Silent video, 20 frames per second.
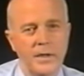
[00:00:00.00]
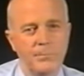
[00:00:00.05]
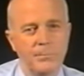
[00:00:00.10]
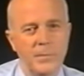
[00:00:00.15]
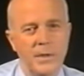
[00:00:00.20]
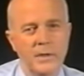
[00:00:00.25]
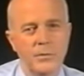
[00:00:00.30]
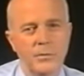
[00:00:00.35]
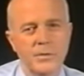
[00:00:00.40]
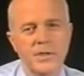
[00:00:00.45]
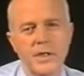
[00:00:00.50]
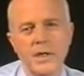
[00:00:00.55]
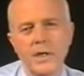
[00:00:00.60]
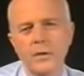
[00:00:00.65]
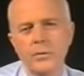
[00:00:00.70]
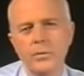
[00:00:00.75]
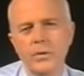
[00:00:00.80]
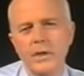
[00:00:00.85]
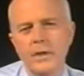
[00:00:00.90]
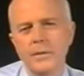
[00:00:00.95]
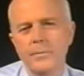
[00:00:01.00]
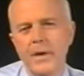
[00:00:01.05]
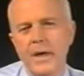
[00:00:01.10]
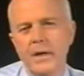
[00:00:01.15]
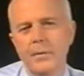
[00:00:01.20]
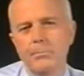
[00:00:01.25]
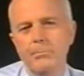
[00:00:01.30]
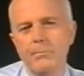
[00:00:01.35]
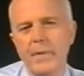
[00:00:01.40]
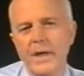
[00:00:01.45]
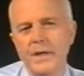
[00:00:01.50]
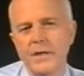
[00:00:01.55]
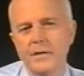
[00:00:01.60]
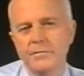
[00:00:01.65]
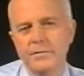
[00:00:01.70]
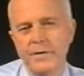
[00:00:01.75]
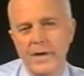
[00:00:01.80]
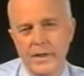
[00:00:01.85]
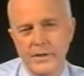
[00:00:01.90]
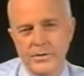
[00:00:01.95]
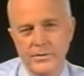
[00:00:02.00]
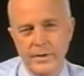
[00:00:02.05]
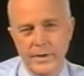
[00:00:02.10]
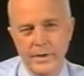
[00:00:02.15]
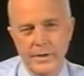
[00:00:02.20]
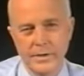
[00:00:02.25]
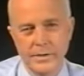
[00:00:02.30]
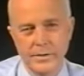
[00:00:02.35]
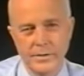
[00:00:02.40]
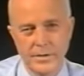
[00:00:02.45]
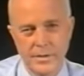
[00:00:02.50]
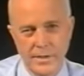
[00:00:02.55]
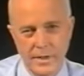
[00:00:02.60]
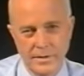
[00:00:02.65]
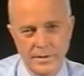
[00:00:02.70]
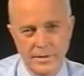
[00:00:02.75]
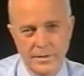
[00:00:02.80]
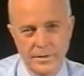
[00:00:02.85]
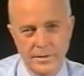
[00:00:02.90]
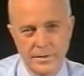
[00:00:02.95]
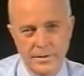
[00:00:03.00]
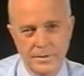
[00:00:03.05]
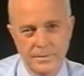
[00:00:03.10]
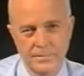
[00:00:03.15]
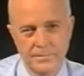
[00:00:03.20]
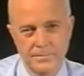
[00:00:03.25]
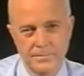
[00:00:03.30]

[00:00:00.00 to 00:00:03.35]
but it was equally about manufacturing consensus.